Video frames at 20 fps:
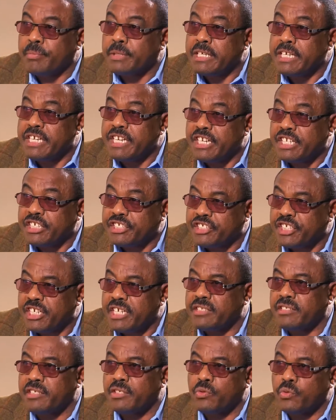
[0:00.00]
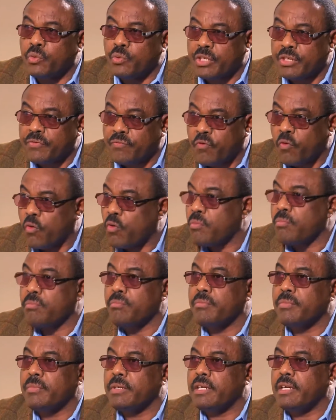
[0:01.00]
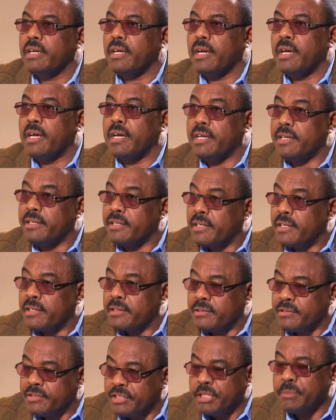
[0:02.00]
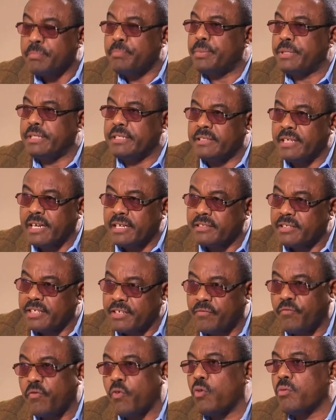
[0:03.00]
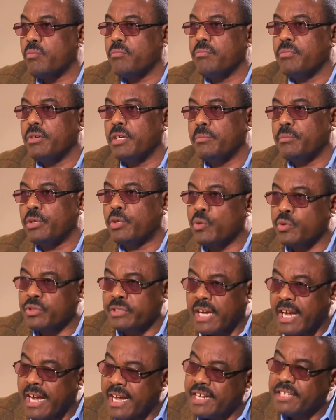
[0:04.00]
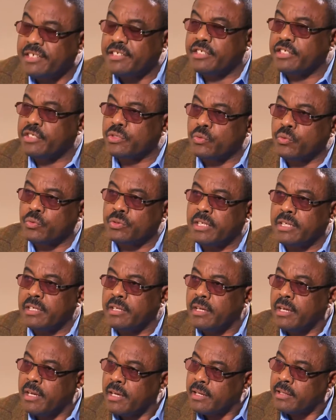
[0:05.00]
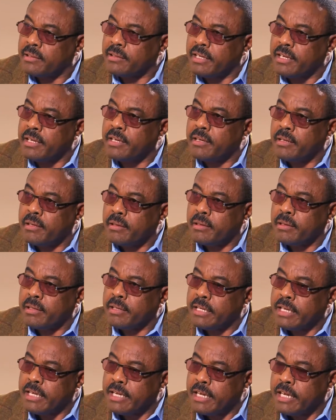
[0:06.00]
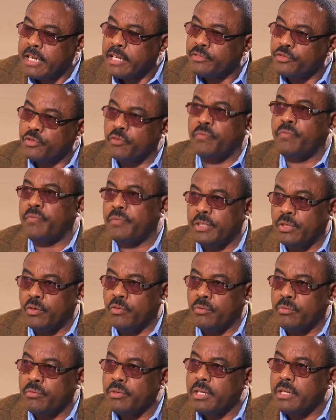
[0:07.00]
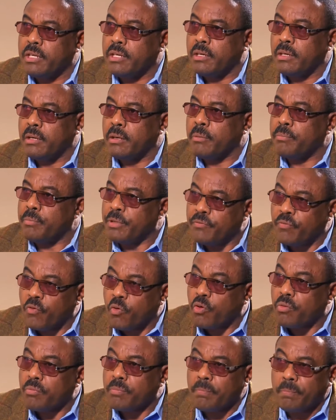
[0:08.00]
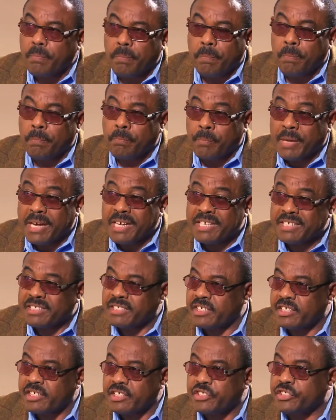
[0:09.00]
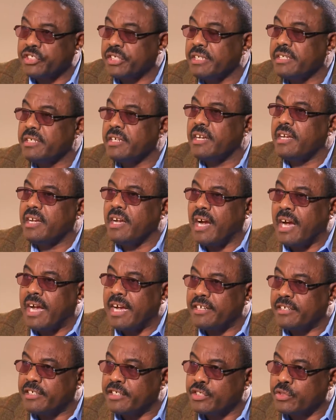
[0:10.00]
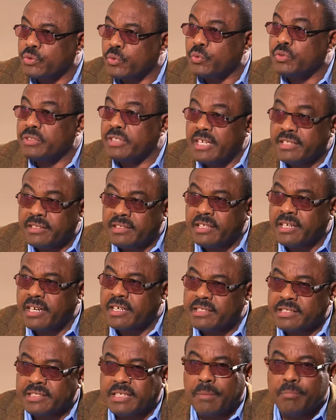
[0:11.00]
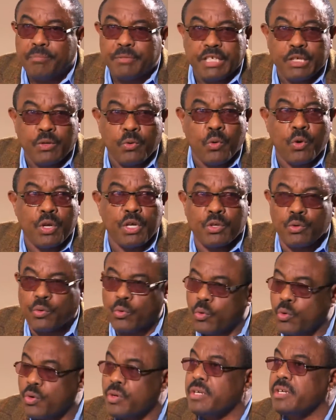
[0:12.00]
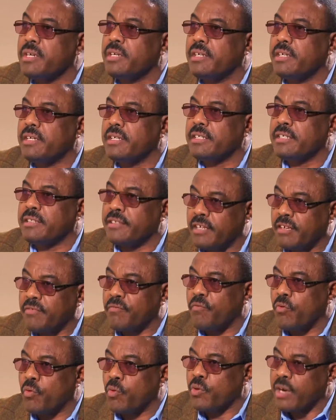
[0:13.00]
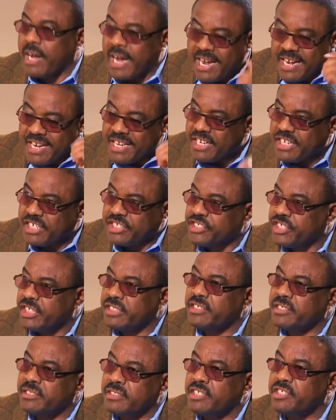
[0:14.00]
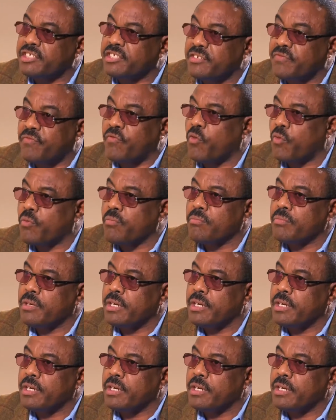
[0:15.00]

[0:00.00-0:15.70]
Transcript: initiated to reform and deepen that reform, because I understood that the age of, before my resignation, I understood that there are something going wrong. Therefore, I initiated this reform,